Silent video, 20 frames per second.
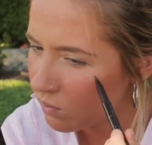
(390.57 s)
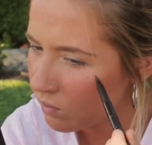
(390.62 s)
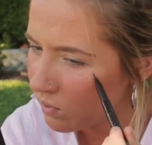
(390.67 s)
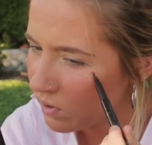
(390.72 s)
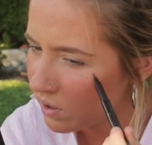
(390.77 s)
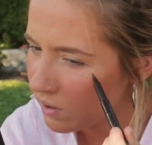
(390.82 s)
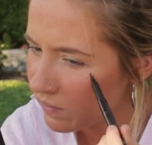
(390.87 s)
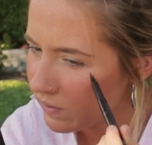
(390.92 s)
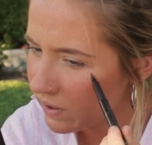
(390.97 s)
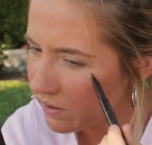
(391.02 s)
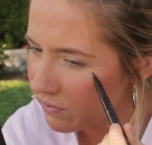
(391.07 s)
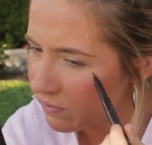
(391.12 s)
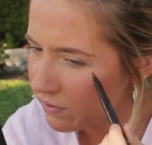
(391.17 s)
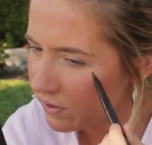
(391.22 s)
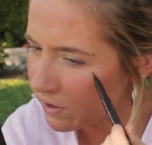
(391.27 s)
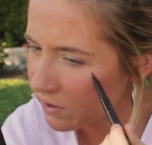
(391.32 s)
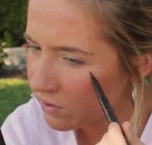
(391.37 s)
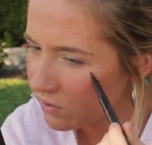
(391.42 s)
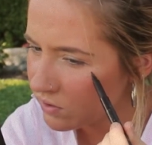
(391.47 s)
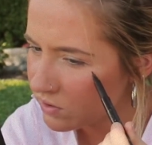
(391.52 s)
where my
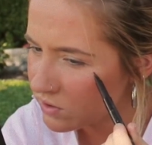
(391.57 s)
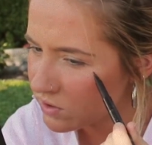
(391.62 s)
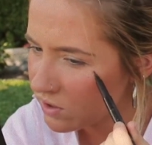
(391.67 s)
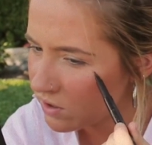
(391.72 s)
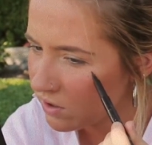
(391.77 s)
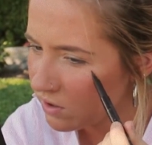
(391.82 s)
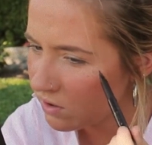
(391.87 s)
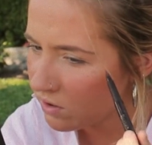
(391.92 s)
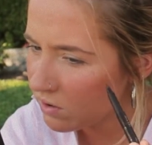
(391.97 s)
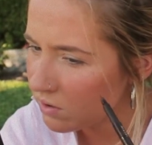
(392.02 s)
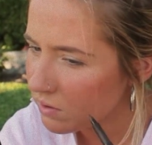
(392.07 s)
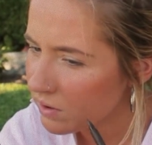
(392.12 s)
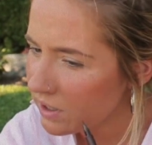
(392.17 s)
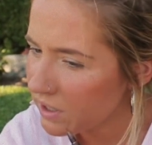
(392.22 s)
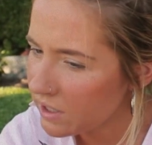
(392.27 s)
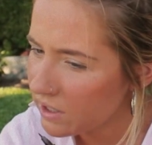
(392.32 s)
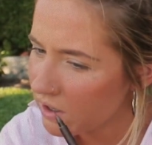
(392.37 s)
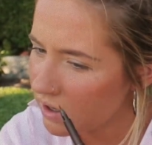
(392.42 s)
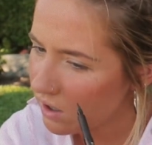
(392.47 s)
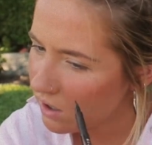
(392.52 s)
freckles
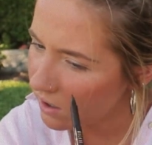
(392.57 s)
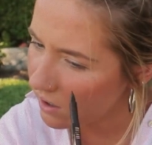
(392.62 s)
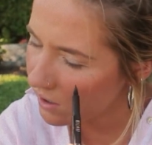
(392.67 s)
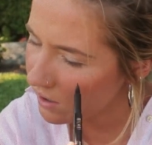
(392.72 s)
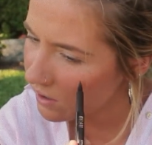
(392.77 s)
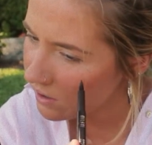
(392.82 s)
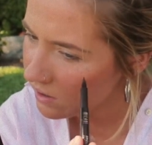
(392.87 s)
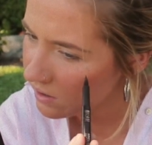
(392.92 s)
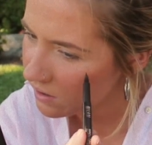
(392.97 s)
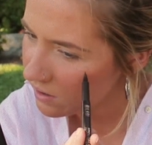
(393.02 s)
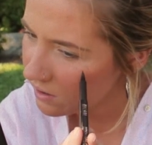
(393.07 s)
already are.